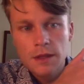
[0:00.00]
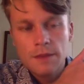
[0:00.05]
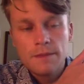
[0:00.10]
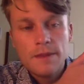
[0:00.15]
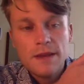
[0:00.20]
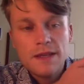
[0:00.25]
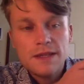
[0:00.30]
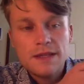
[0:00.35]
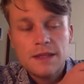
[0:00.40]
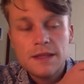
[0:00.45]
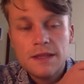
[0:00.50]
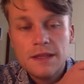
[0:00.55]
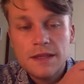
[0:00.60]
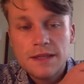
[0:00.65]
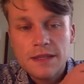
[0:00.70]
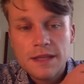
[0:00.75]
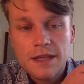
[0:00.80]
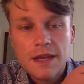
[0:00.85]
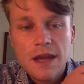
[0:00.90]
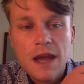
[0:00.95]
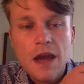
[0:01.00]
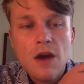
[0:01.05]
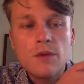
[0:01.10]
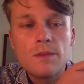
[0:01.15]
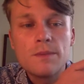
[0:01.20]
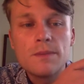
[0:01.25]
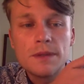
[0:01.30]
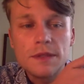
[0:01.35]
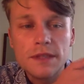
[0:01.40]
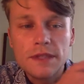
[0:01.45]
Basically, it's like
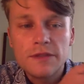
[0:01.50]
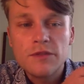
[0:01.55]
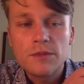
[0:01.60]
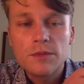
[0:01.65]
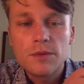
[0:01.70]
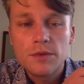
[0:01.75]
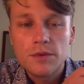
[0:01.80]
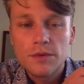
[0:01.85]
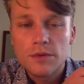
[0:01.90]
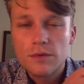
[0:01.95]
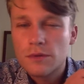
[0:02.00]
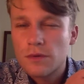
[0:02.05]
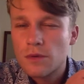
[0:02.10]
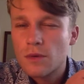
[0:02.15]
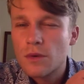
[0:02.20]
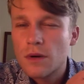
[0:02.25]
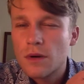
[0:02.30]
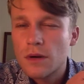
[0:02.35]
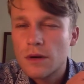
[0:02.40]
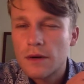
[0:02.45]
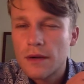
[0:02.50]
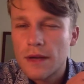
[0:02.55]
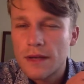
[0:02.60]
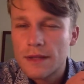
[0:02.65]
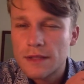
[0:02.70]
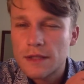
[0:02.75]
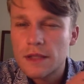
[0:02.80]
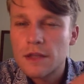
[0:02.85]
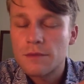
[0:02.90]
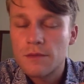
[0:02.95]
how believable you are
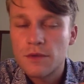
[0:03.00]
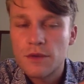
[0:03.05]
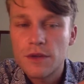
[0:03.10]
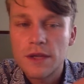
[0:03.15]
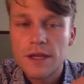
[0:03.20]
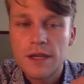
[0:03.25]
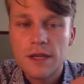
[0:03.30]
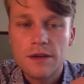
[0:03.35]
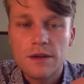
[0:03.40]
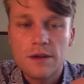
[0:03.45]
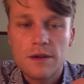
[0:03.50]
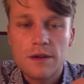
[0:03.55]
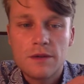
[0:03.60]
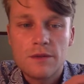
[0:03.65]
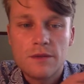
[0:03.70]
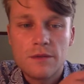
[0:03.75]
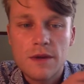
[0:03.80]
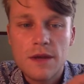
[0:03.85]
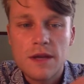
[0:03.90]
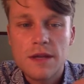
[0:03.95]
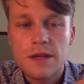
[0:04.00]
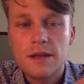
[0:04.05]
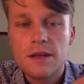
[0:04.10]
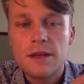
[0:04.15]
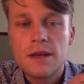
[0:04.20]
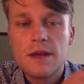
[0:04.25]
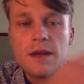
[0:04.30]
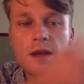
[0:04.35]
as a communicator, right?